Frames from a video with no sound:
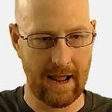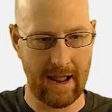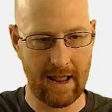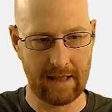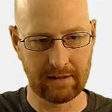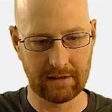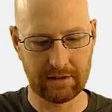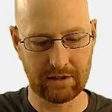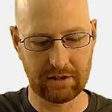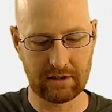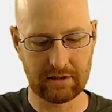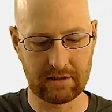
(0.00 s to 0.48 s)

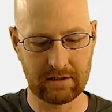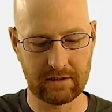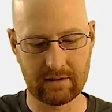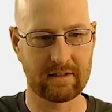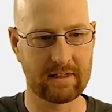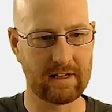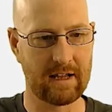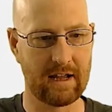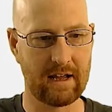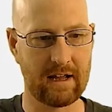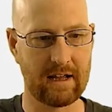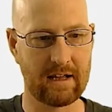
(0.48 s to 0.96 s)
And let's
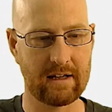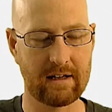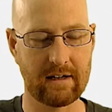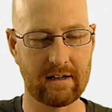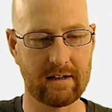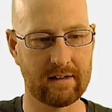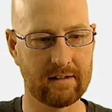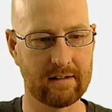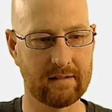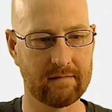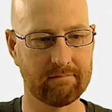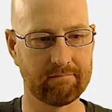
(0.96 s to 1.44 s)
say
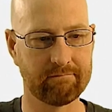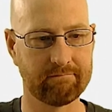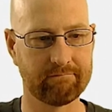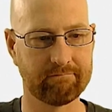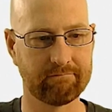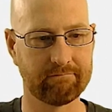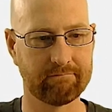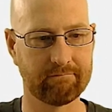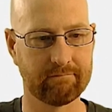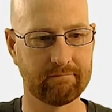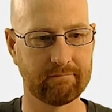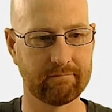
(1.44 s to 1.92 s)
um,
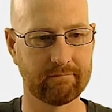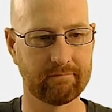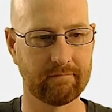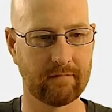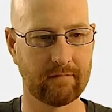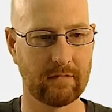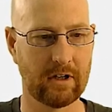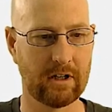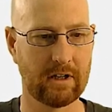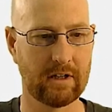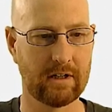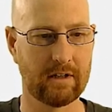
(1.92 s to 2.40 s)

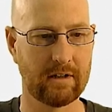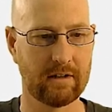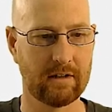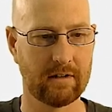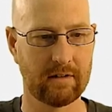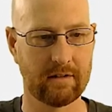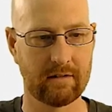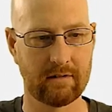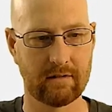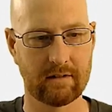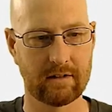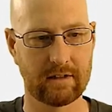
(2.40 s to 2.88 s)

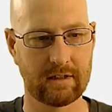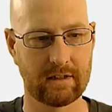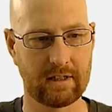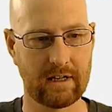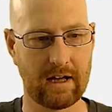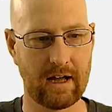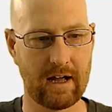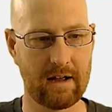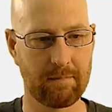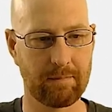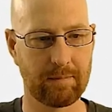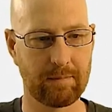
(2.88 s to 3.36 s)

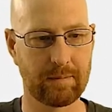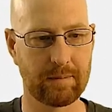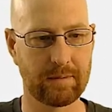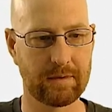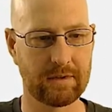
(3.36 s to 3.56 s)
type